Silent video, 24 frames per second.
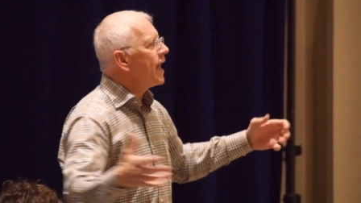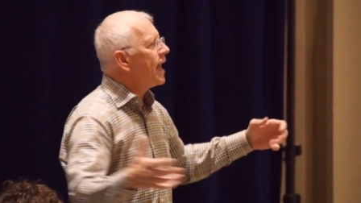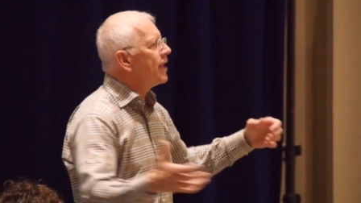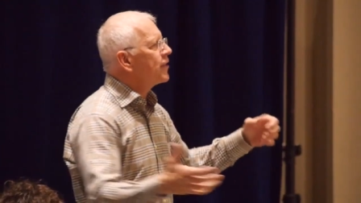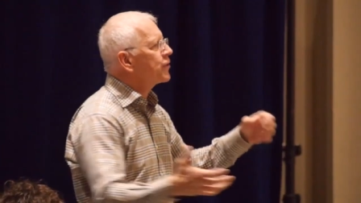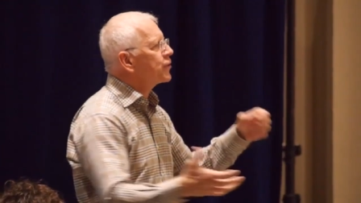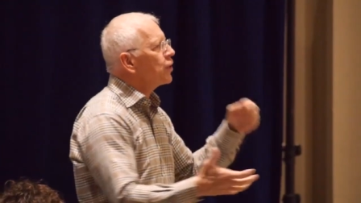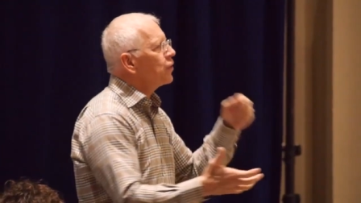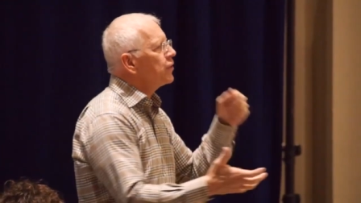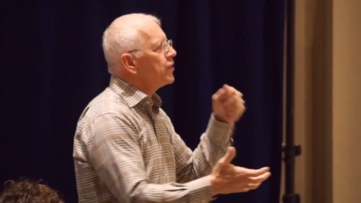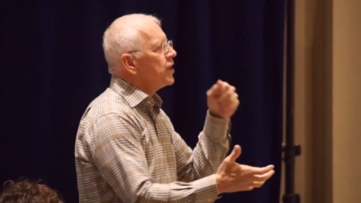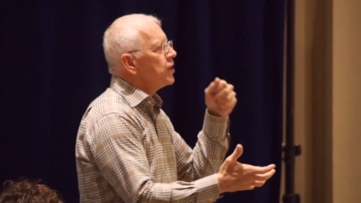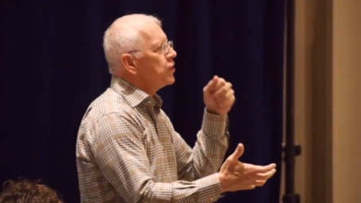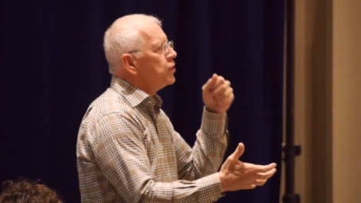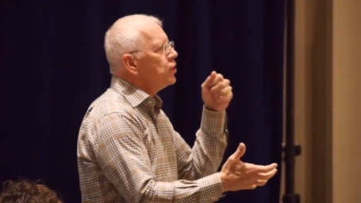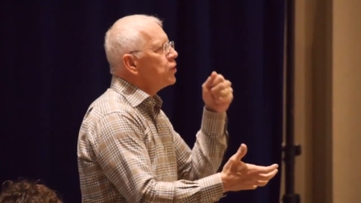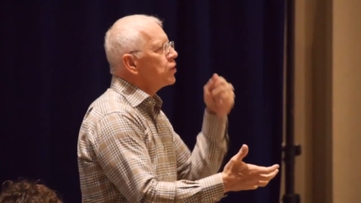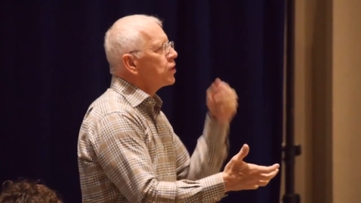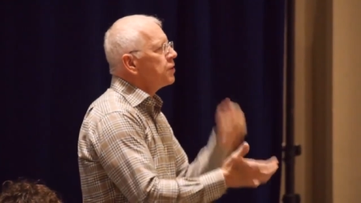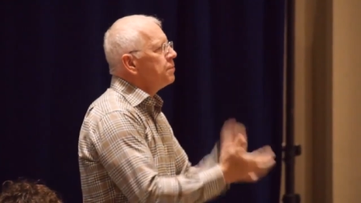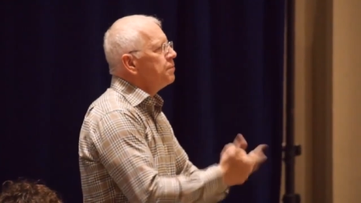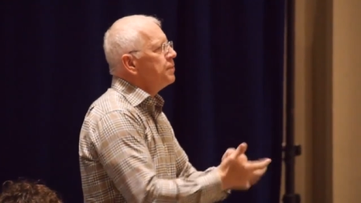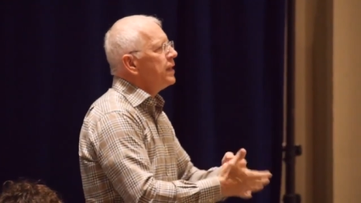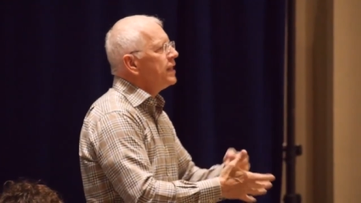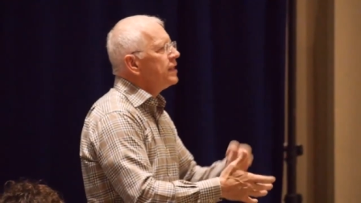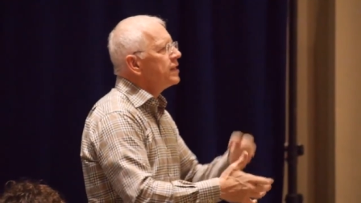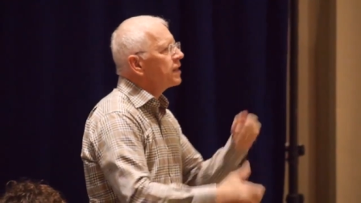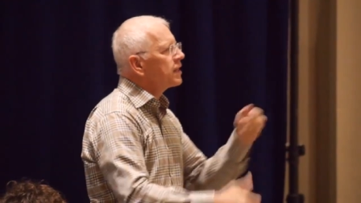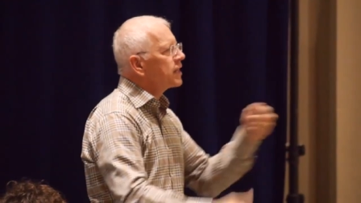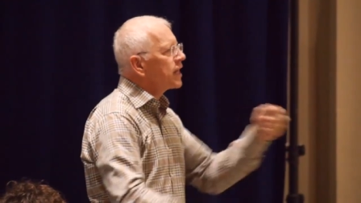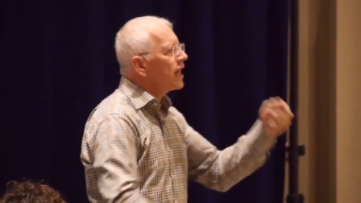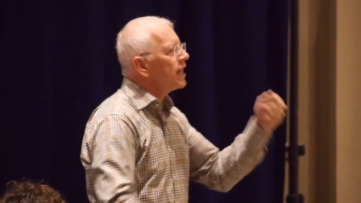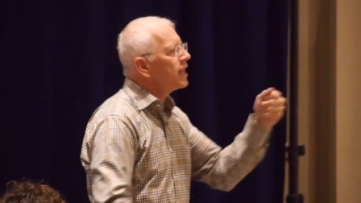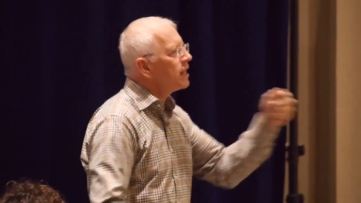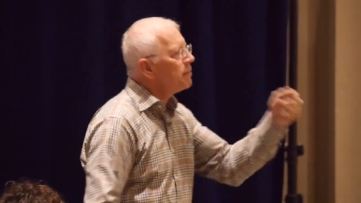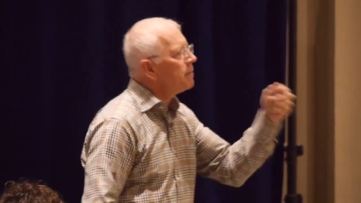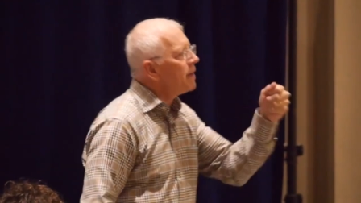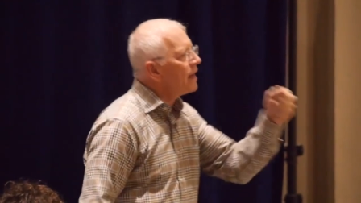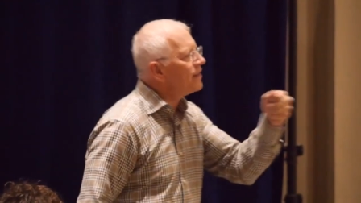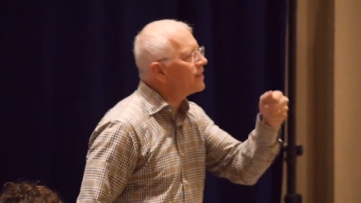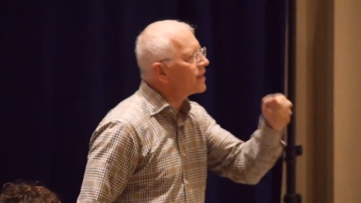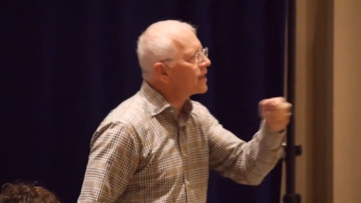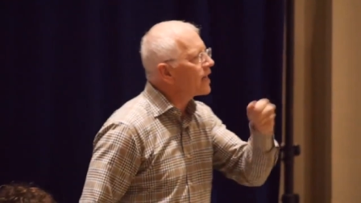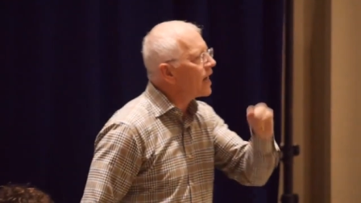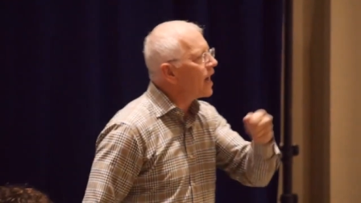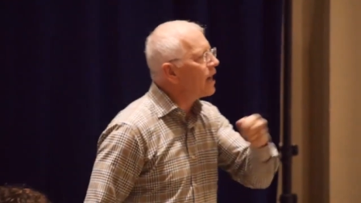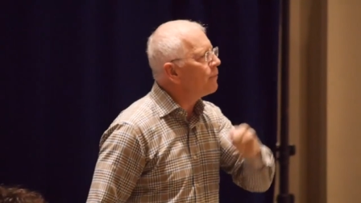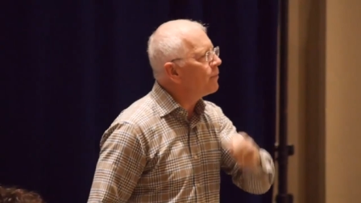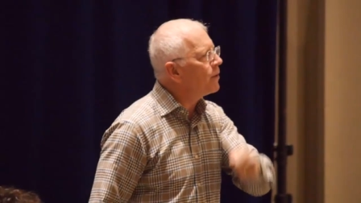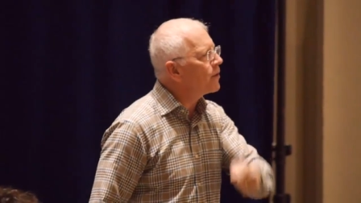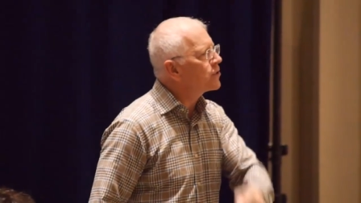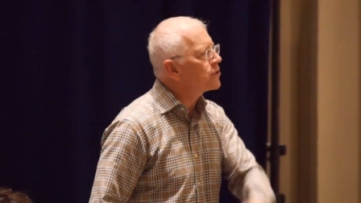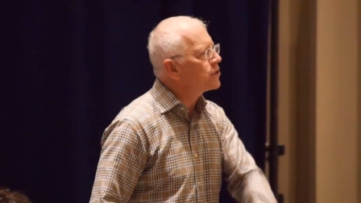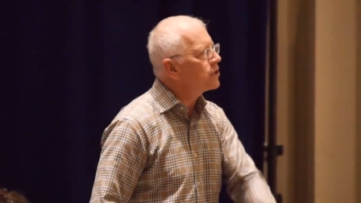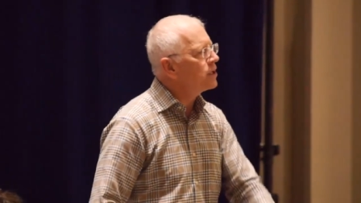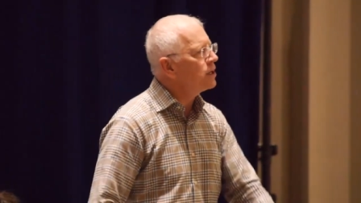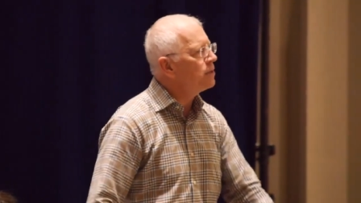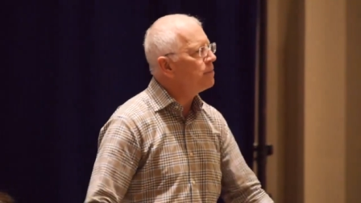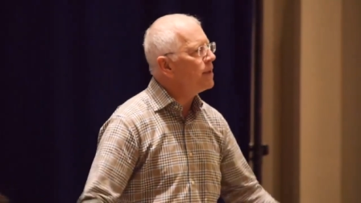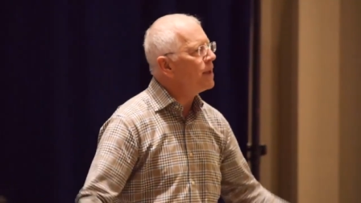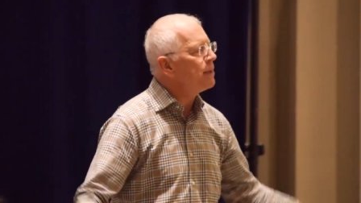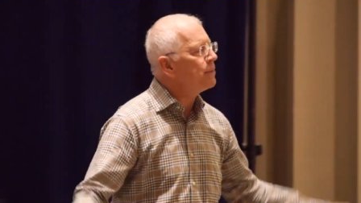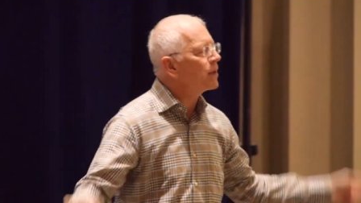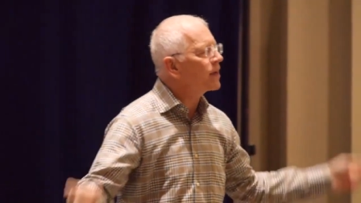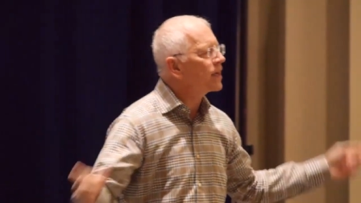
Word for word: And so that you can be the kind of man that God wants you to be.